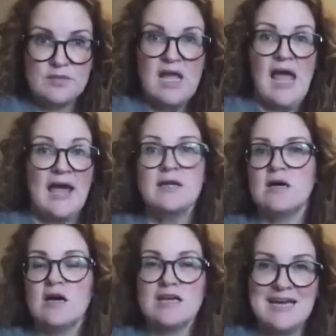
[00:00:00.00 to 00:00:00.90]
And
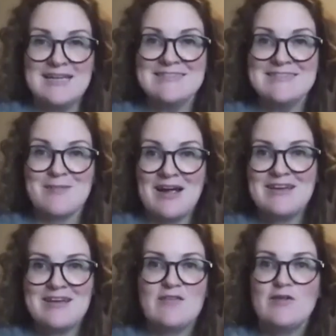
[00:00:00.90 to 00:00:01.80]
again, right,
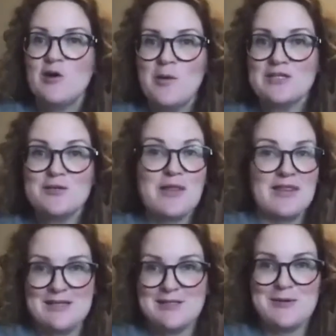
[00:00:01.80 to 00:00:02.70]
if you don't want to,
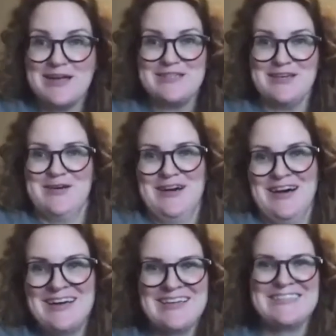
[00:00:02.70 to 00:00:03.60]
that's okay too.
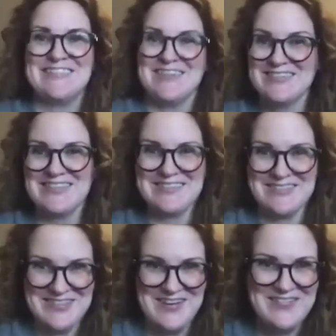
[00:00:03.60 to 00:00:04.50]
Don't judge
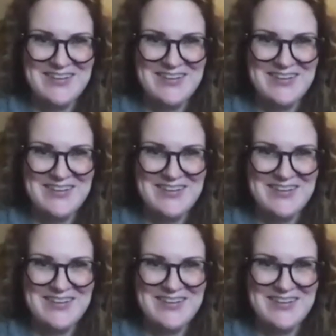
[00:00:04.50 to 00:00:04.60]
yourself.